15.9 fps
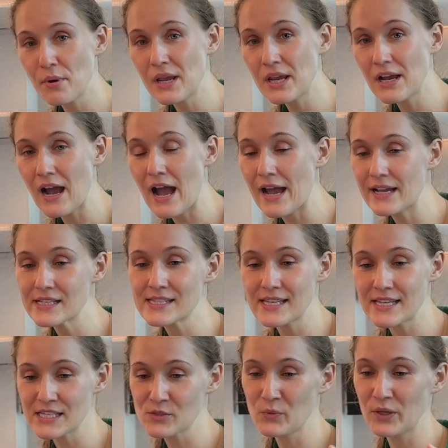three, guys,
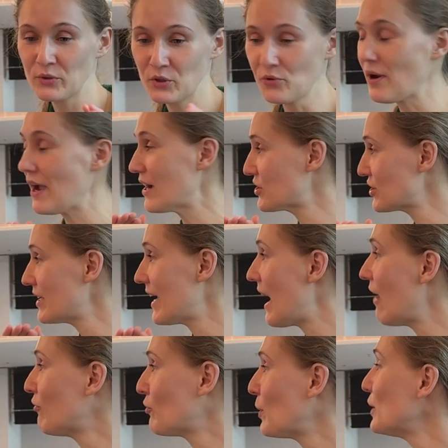is when you actually
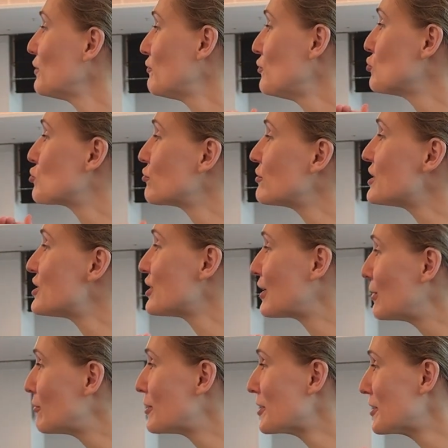have quite a
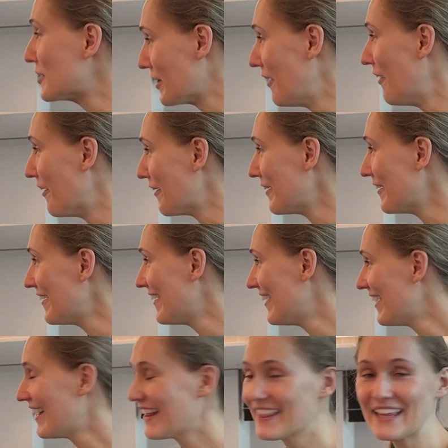futuristic looking car.
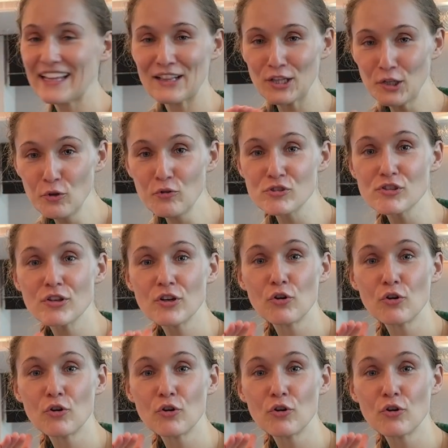Yes. That looks